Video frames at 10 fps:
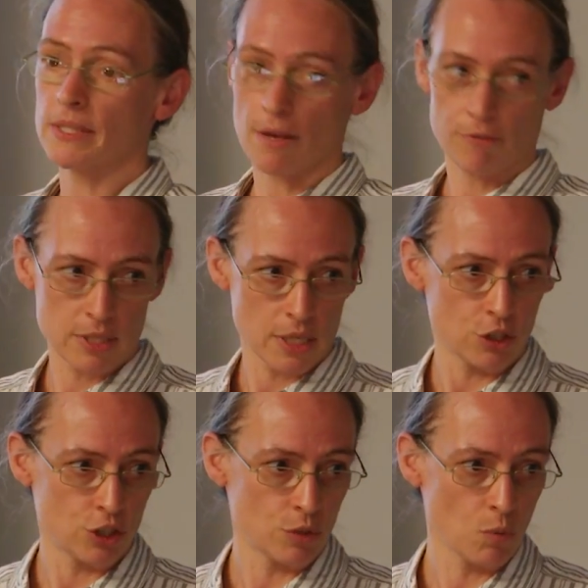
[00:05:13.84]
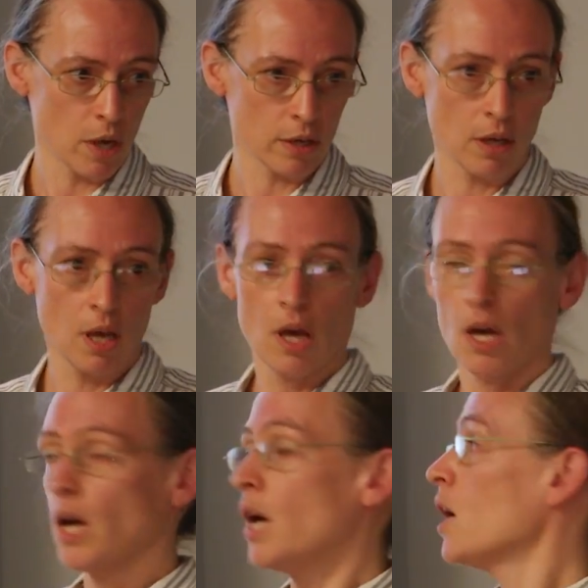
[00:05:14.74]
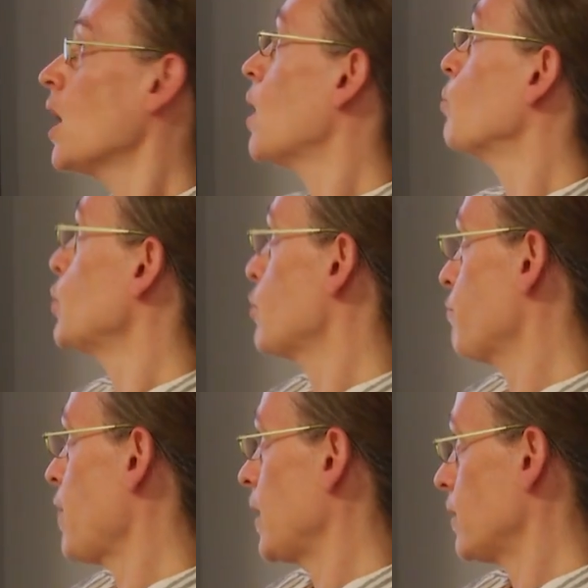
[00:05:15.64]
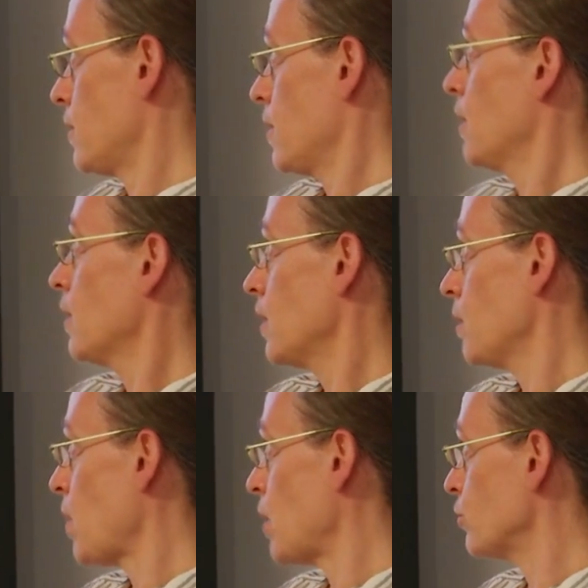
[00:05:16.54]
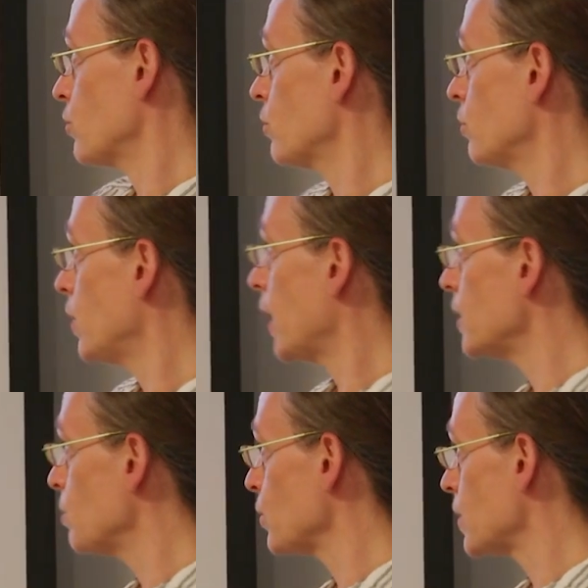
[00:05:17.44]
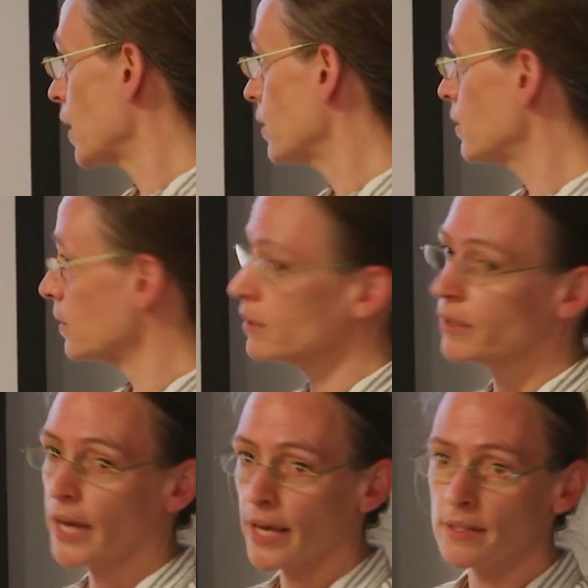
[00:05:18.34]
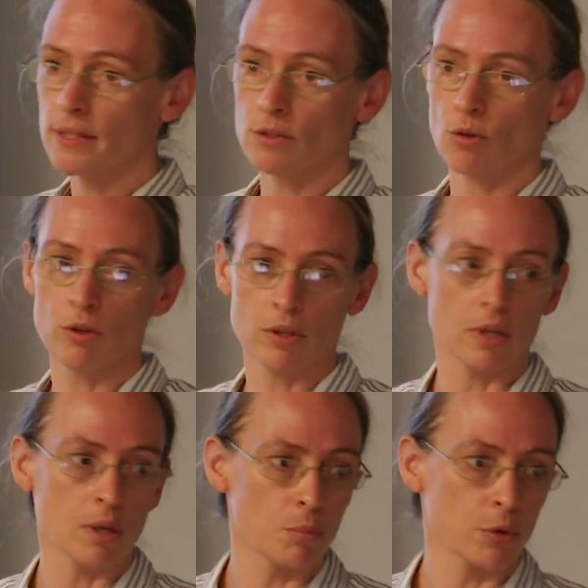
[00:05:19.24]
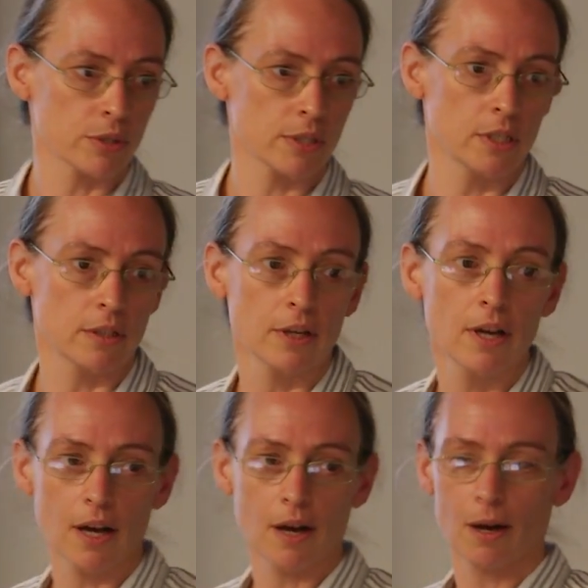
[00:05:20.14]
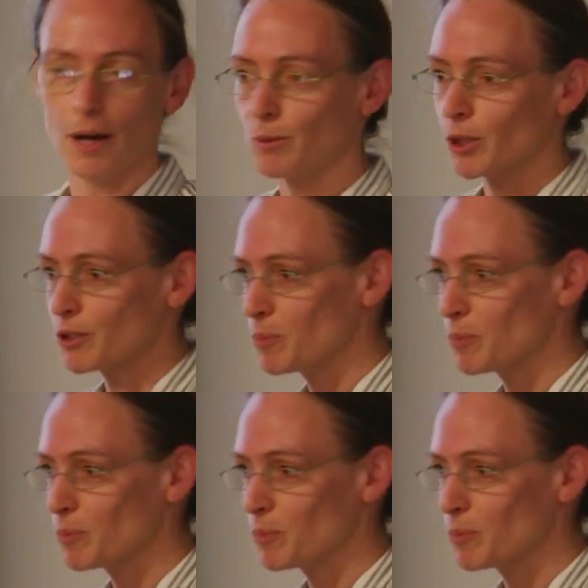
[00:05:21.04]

is FSHD1, which affects about 90% cases, although the numbers here, I'm not a